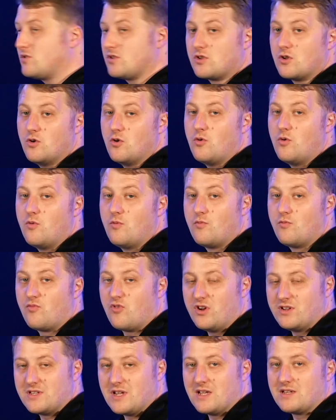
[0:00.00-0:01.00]
school
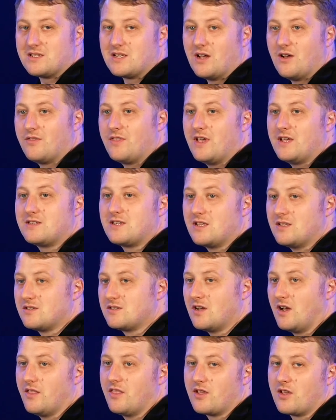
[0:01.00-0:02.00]
preset style desk
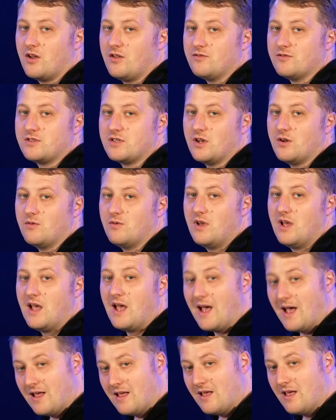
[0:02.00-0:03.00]
inside the console.
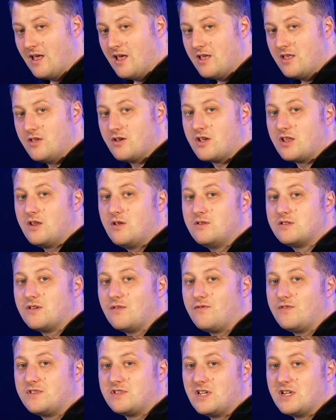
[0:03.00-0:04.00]
You can use
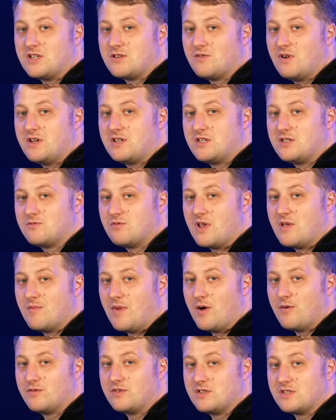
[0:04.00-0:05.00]
it for situations where you
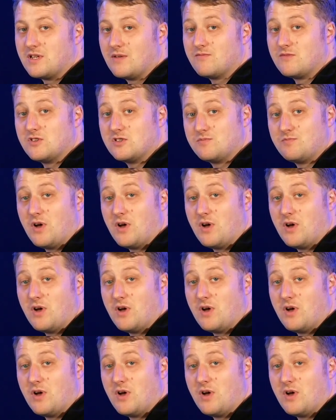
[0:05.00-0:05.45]
might want to sometimes